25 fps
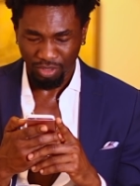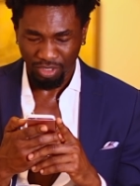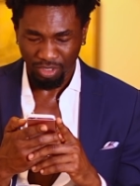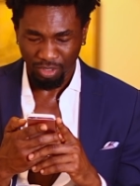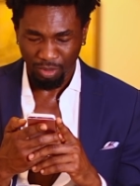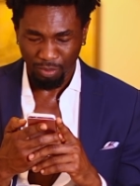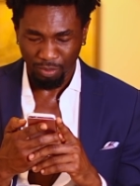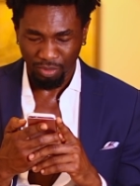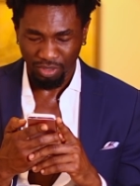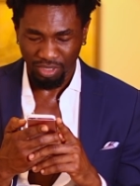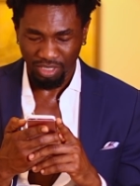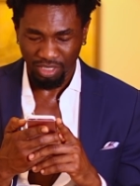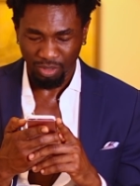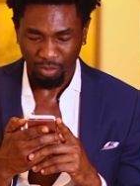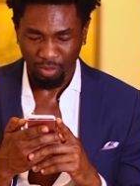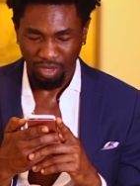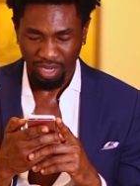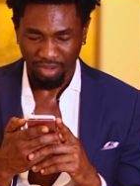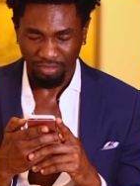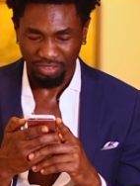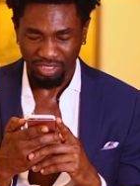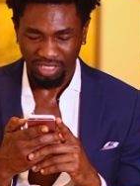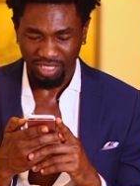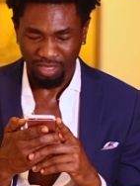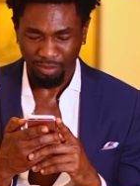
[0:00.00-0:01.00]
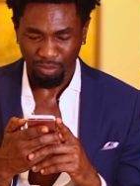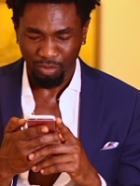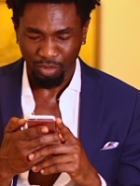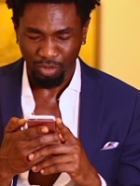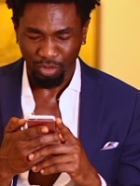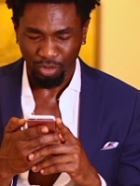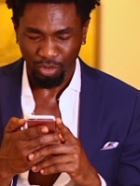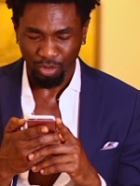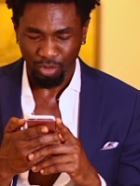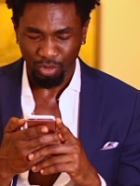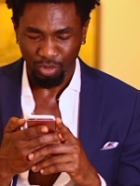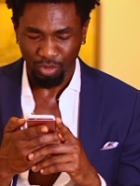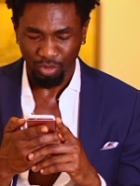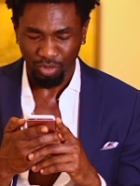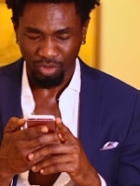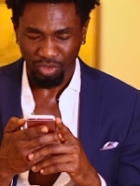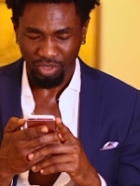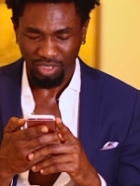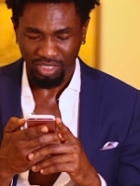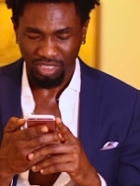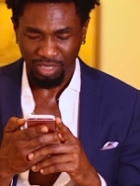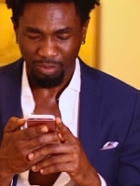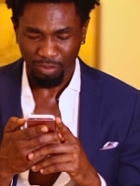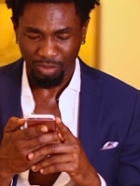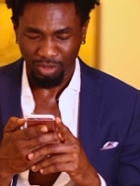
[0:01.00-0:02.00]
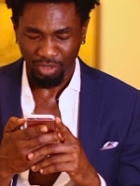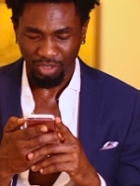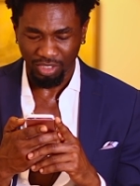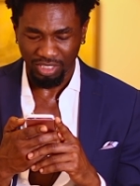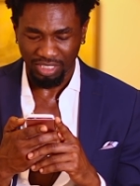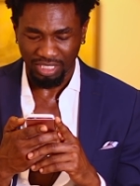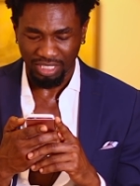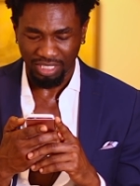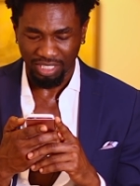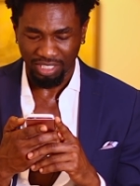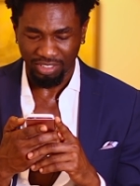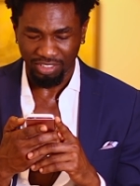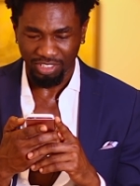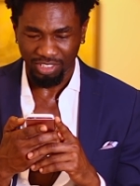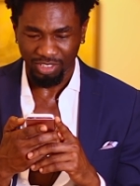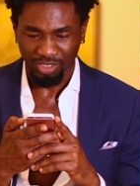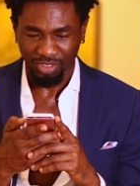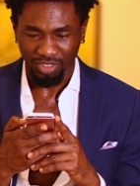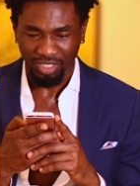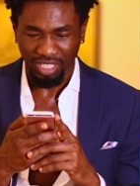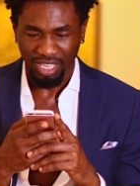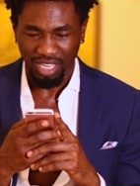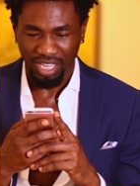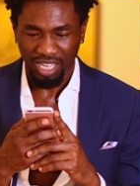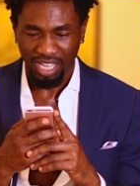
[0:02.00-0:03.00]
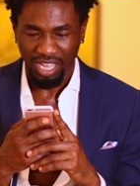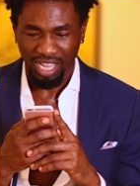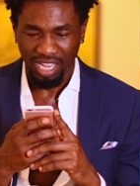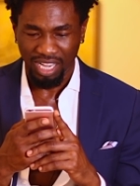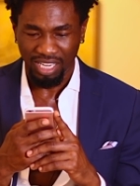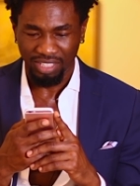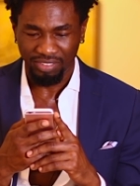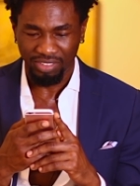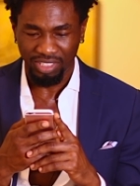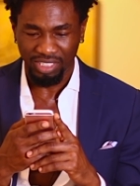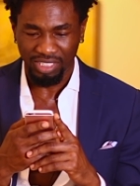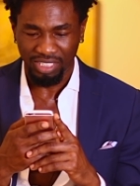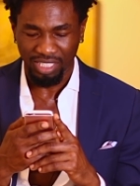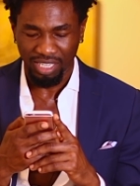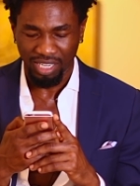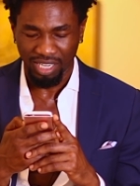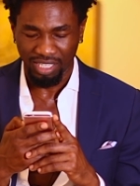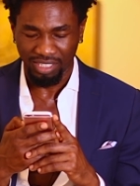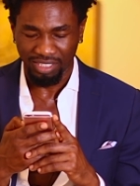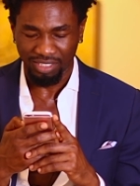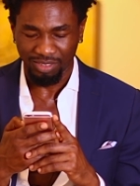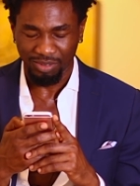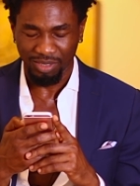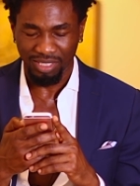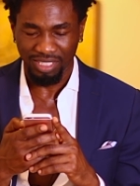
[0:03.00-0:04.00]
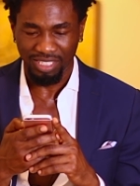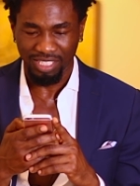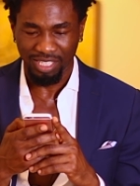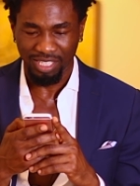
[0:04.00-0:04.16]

with somebody's wife. Shame on you. Shame on your generation. Richard, what's